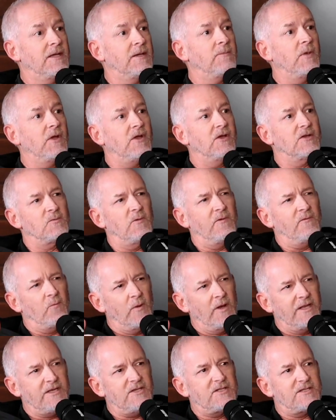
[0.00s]
because we've
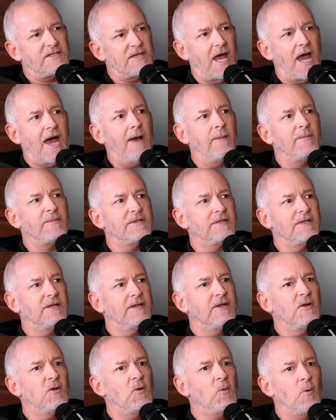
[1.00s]
really stopped
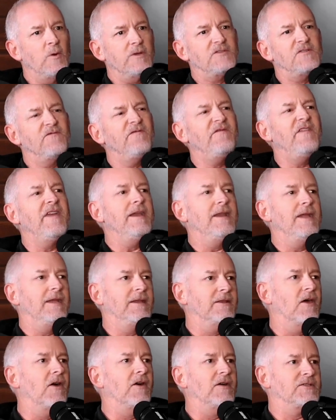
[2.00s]
what's
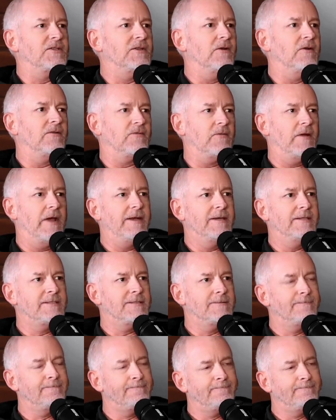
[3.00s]
feeding the osteoarthritis.